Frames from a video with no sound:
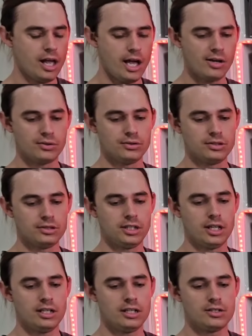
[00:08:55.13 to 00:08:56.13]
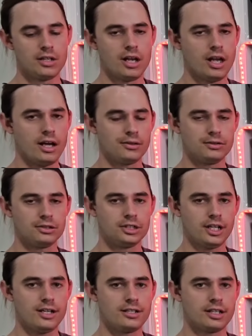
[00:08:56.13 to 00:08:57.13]
how good the set is, how good the
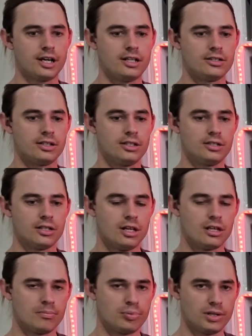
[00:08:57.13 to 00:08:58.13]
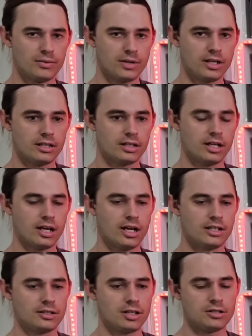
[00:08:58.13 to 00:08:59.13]
chase cards is, the print run of the
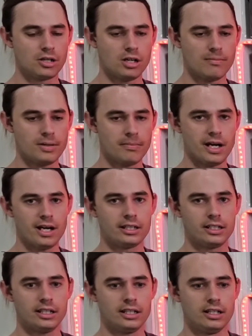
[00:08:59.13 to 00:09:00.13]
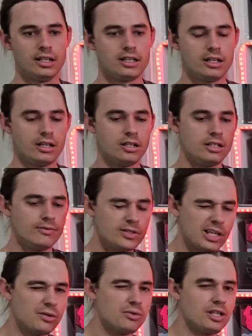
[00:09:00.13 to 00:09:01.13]
cards, I time the market. You know, you've
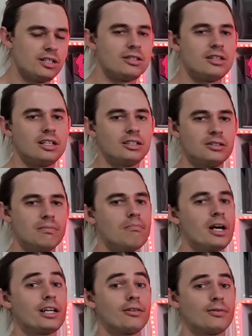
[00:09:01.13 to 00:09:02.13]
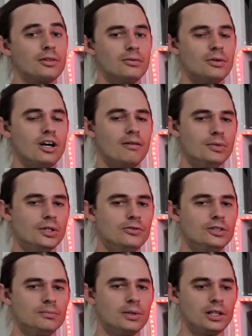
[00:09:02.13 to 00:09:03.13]
done all these things that make for the right
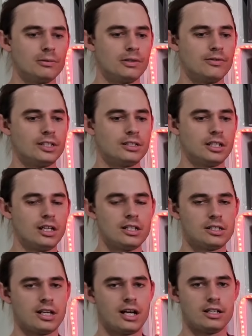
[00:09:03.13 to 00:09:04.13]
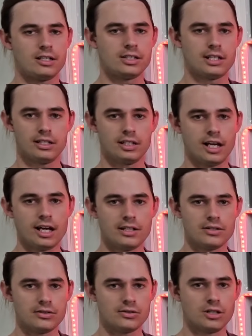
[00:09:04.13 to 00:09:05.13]
moves in Pokemon investing, and you're starting to see the
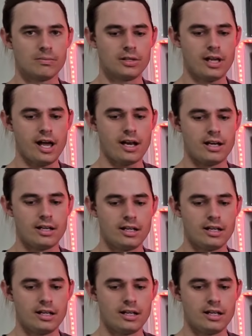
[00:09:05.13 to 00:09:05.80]
gains on top of that.